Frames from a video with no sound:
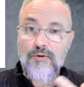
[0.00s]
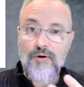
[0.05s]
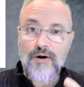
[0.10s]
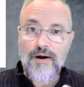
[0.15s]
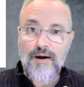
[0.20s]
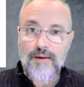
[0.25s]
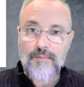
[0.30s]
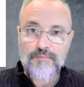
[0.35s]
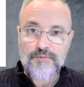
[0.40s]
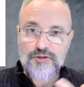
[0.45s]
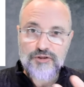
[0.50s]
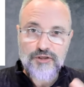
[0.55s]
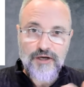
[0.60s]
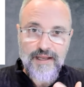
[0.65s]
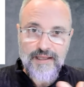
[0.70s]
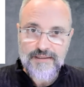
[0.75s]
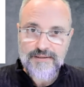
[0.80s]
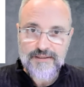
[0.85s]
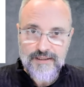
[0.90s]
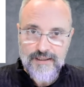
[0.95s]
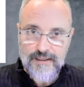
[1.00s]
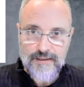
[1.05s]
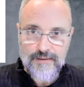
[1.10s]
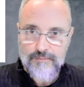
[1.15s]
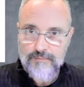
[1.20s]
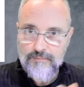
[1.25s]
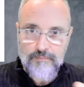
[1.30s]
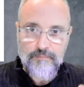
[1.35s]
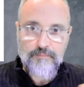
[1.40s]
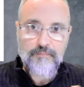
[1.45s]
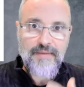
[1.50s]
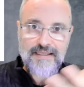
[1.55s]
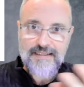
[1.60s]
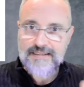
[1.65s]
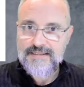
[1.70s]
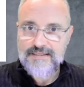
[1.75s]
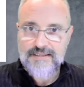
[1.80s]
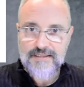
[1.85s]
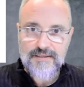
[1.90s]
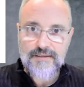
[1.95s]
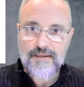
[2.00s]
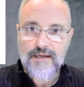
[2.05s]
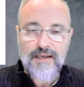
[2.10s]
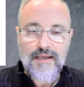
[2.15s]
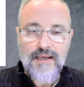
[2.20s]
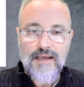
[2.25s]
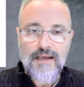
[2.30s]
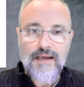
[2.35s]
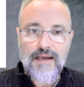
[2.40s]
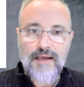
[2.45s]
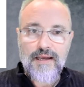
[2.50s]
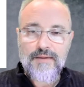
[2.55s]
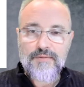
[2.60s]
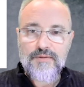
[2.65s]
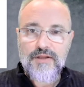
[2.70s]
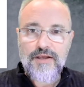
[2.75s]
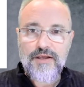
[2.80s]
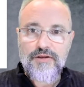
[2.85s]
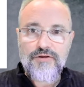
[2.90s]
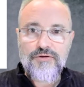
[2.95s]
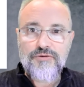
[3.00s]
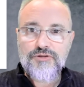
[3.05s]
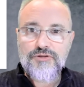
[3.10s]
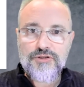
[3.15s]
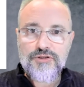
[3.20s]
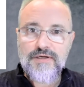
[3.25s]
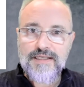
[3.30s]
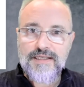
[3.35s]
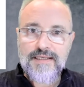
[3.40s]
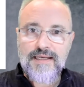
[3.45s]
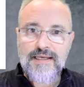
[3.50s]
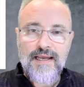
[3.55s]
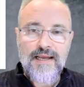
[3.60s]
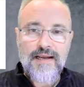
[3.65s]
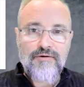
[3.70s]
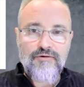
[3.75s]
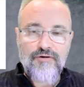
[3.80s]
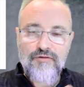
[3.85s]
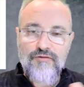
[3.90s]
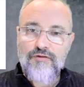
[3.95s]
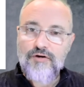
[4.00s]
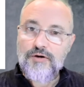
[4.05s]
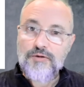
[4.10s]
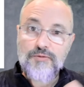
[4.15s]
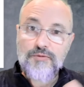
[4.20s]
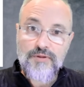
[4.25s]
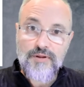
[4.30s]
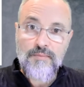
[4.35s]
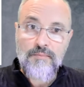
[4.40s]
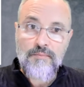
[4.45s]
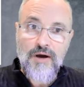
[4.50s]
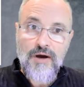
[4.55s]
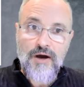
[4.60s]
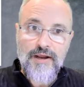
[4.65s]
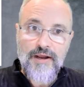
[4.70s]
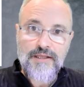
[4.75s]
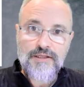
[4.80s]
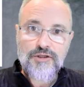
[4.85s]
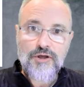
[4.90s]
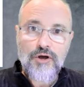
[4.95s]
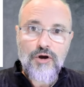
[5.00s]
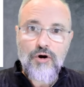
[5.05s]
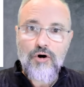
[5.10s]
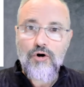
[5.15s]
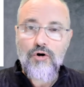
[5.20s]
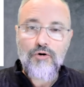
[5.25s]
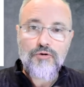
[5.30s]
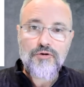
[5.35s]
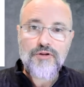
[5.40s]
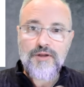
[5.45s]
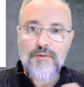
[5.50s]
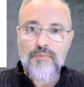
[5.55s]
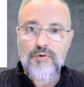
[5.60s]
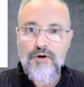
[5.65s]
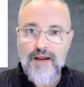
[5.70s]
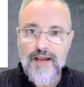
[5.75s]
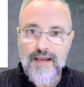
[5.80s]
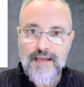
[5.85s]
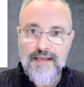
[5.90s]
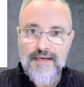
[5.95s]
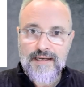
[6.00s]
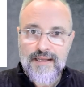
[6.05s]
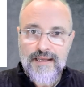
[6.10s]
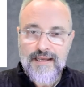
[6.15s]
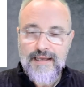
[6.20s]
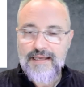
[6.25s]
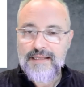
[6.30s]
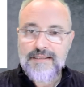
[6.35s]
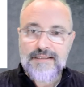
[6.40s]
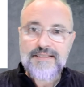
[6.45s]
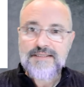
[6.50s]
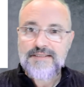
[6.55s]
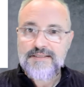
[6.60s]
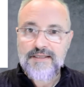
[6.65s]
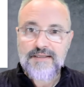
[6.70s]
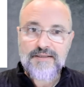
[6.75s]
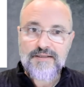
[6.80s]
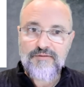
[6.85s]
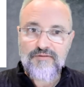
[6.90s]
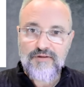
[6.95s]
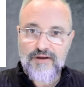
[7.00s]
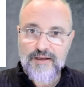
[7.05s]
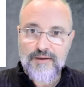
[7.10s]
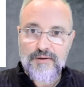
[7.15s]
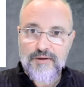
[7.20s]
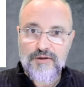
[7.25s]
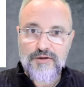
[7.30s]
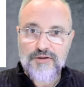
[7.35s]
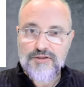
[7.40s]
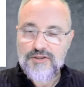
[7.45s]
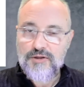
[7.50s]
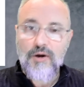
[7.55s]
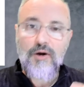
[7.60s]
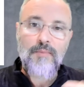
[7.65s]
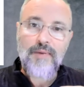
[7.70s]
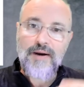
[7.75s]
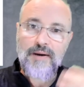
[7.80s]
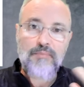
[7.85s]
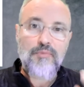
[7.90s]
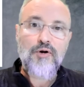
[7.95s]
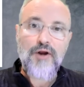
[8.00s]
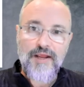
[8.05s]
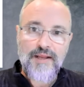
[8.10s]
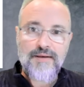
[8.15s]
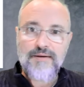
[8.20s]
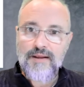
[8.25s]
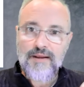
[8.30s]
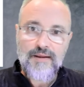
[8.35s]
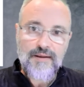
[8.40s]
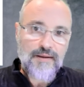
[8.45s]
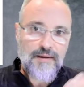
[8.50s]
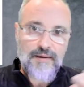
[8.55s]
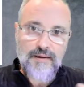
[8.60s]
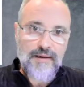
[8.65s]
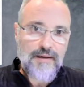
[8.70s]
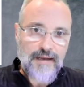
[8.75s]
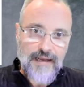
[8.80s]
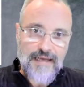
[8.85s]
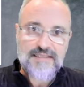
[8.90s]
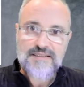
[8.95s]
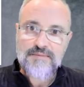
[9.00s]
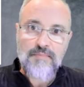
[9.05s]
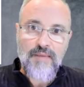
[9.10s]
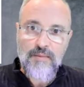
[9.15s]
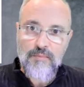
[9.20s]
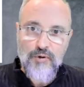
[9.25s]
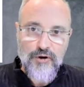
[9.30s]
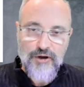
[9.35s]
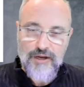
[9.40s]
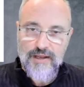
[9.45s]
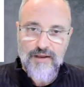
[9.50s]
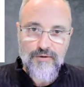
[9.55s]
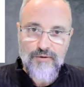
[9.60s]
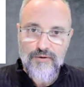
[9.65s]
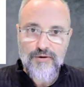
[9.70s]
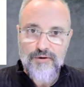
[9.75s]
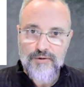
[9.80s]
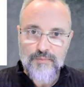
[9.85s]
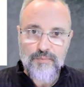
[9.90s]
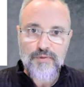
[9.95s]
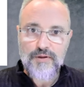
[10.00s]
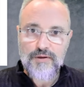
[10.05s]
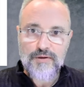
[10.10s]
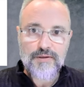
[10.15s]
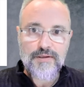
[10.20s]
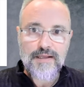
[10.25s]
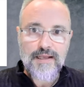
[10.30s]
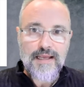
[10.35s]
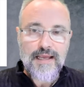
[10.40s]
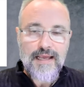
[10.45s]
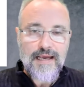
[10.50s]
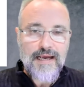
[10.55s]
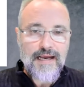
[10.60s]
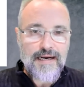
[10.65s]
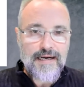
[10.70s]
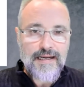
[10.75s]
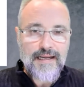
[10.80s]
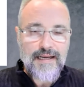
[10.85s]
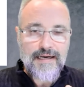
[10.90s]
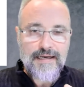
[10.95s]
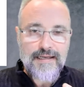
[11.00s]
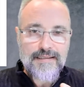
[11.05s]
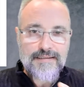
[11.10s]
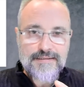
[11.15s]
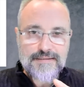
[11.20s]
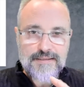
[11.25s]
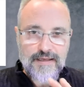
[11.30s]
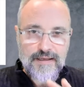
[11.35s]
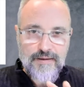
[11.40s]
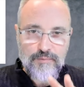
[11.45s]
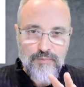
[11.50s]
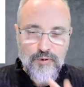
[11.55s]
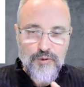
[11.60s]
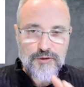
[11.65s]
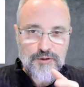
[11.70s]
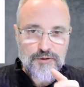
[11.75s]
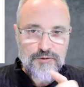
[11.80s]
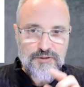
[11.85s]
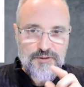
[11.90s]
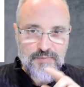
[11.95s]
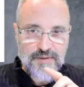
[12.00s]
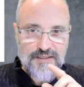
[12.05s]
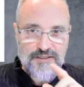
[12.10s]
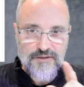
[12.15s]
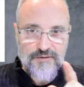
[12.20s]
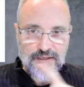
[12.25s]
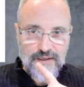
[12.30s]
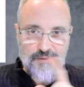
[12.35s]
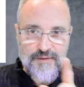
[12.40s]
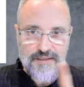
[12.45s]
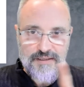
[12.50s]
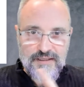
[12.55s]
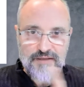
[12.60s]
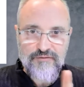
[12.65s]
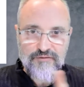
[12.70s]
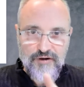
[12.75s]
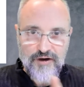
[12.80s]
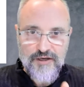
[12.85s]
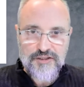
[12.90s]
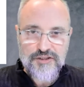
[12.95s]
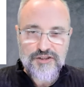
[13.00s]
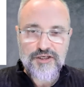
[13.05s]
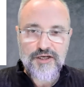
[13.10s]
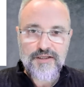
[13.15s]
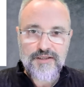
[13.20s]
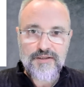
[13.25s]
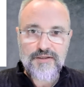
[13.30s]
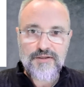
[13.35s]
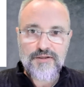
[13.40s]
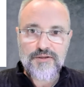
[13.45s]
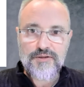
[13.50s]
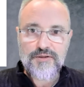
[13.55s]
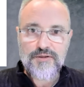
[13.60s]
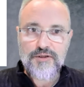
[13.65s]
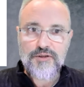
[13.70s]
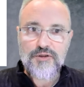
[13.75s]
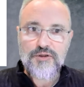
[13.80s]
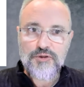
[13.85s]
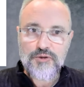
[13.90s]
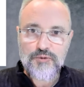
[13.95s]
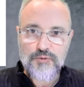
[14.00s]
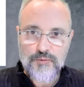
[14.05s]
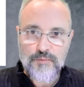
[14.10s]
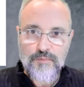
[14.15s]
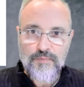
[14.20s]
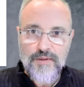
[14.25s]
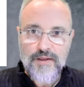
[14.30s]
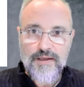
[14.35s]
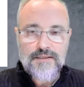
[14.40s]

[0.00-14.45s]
who are trained in medicine, uh, they usually refer to the mind or the brain instinctively. You know, so oh, my brain uh, has memory, or you know, and and it's important to spend some time differentiating the, the two.